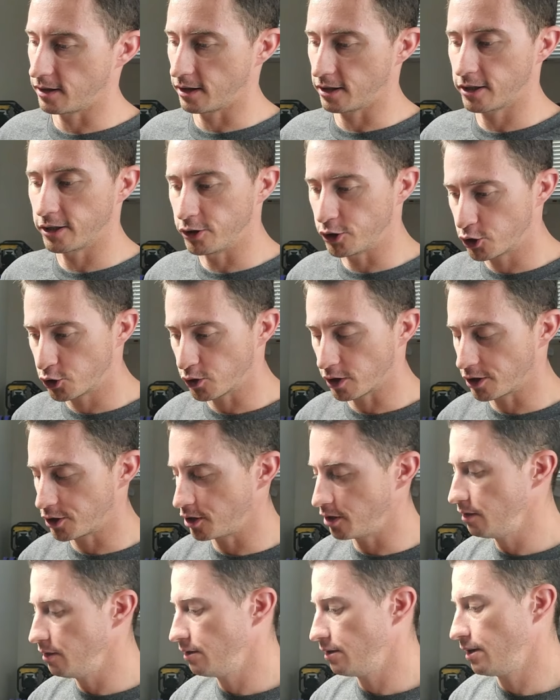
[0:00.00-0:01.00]

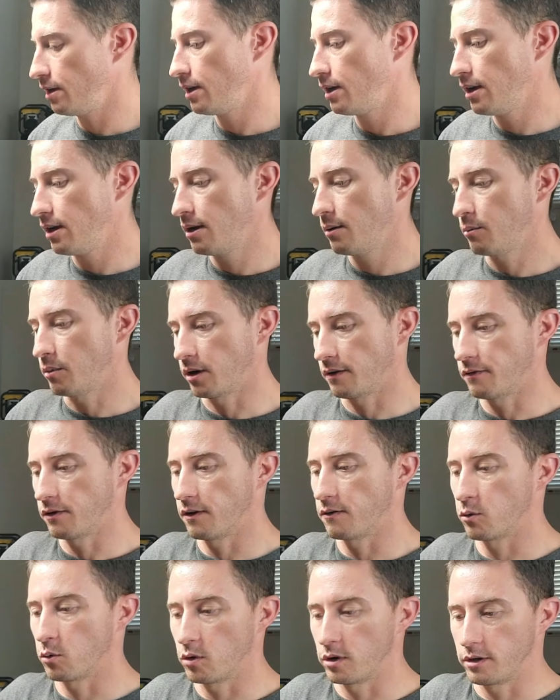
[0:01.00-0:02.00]
constriction, but if you
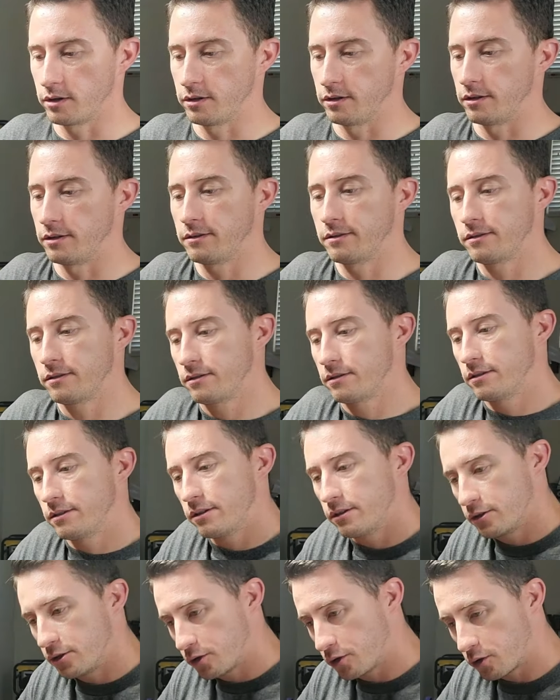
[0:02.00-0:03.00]
ever want to
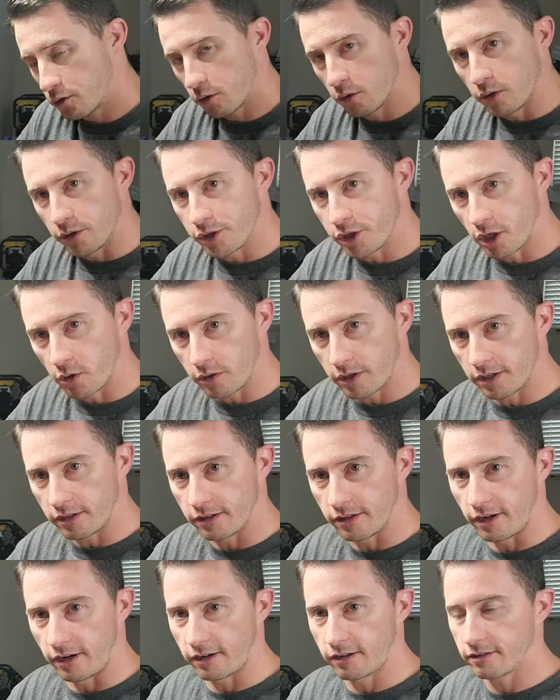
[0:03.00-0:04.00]
screw a choke
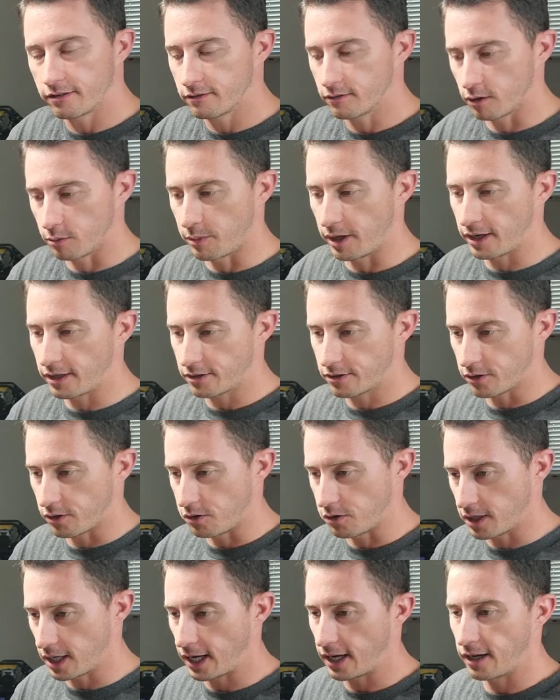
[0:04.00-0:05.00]
in there or make it so
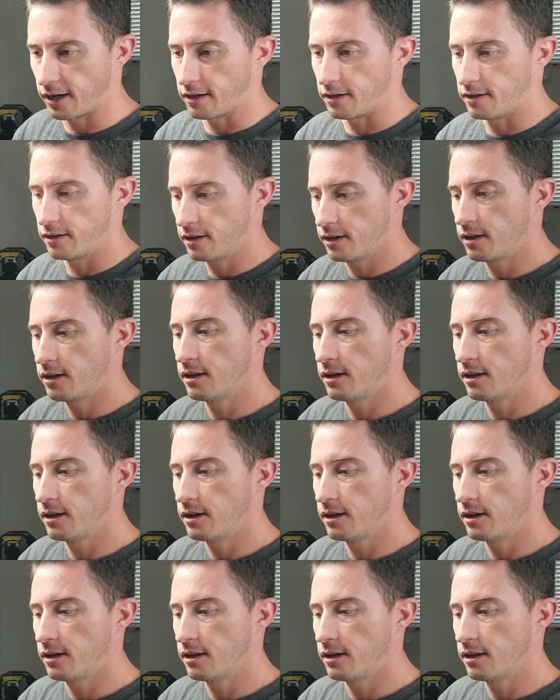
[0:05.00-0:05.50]
you can,